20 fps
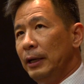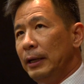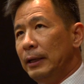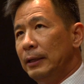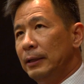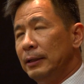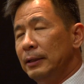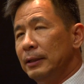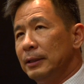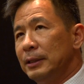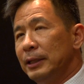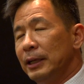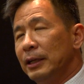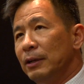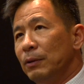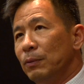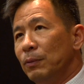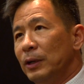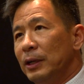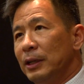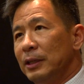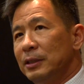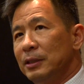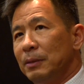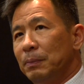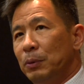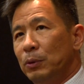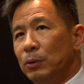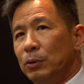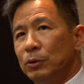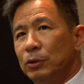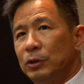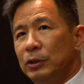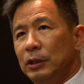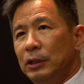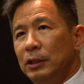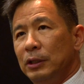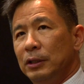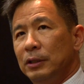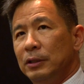And then the second one, I suppose,
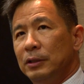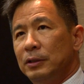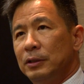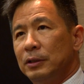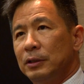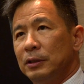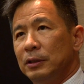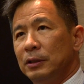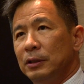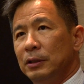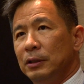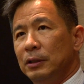is